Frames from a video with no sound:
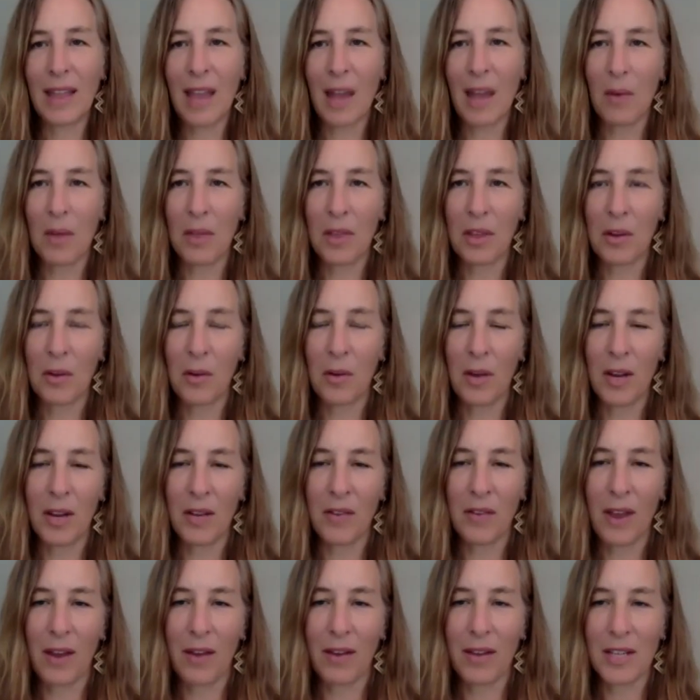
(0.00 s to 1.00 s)
that with
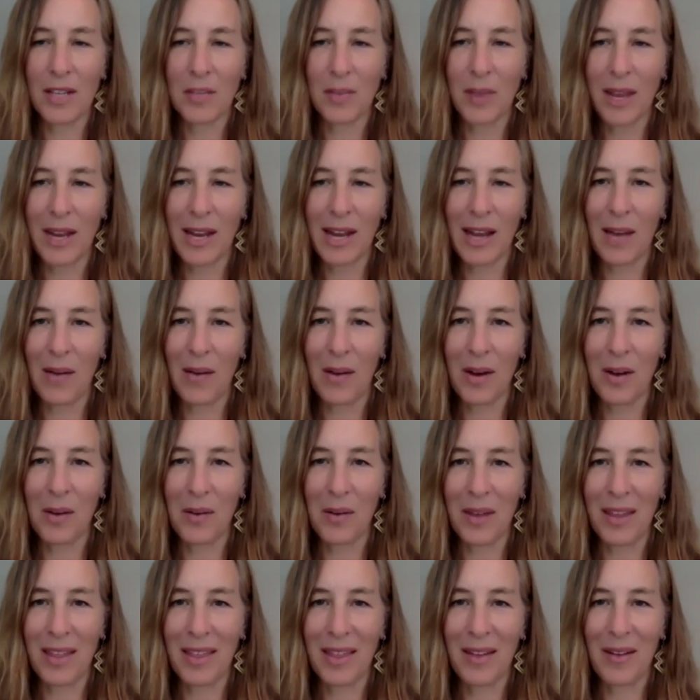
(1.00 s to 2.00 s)
coronavirus right now, aren't
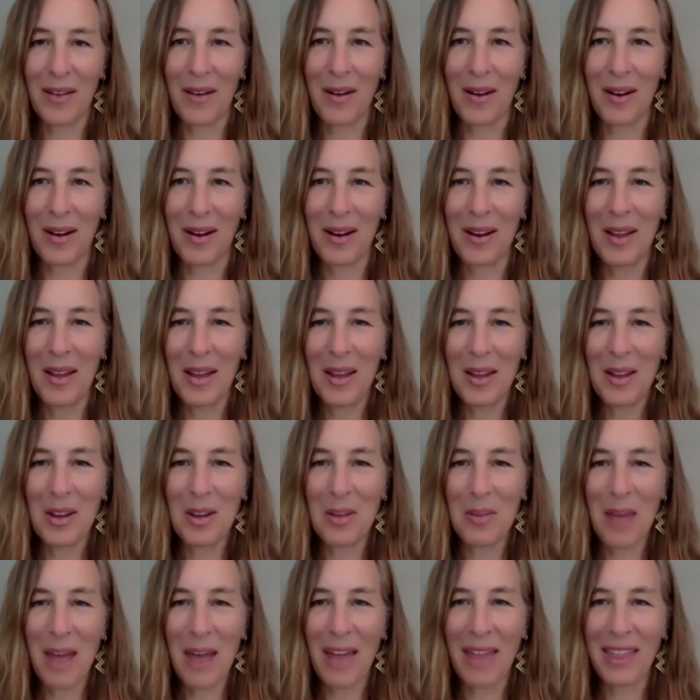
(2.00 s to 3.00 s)
we? There are new
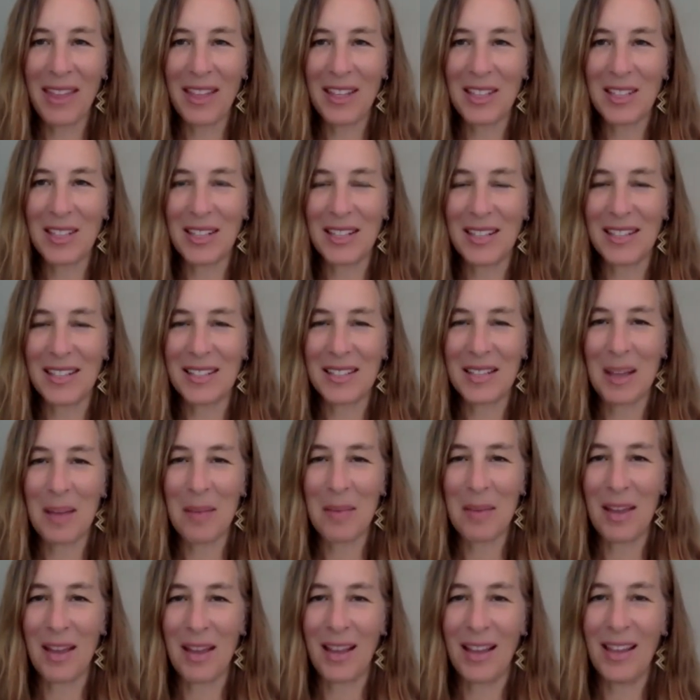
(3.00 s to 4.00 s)
pathogens
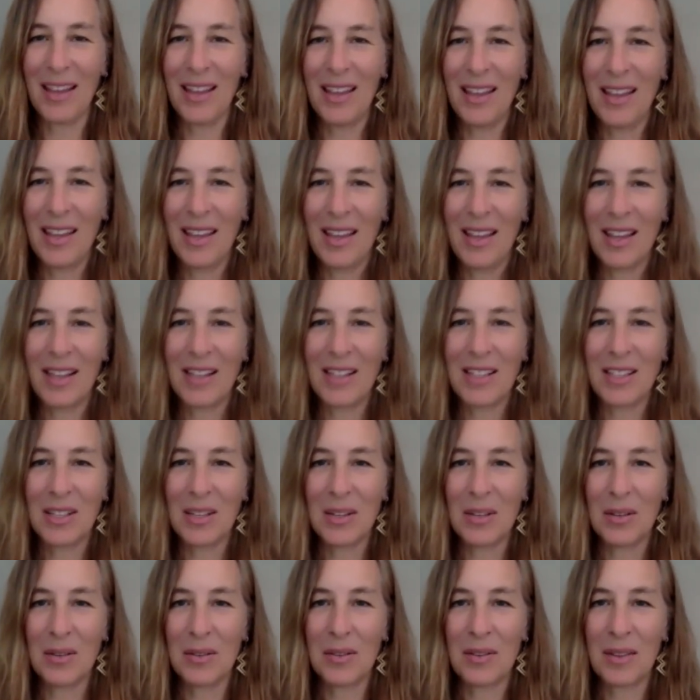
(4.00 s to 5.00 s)
coming
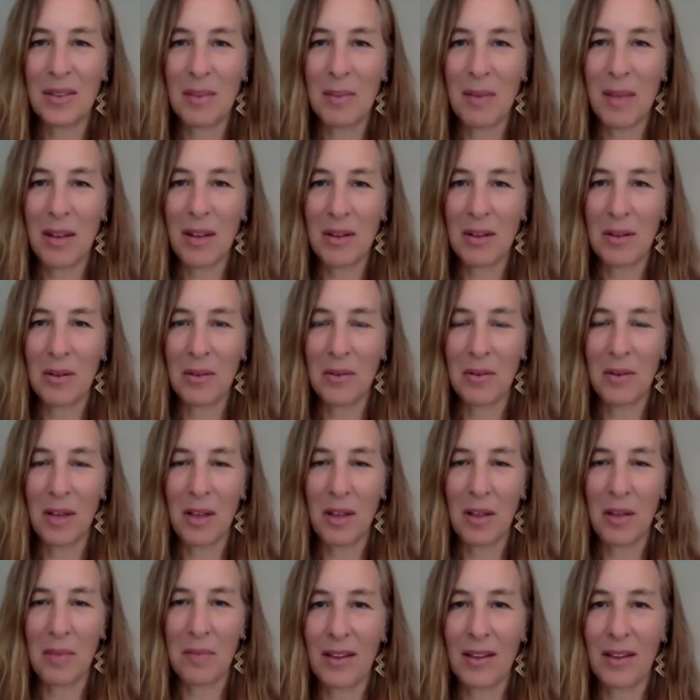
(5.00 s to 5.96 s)
into the medical realm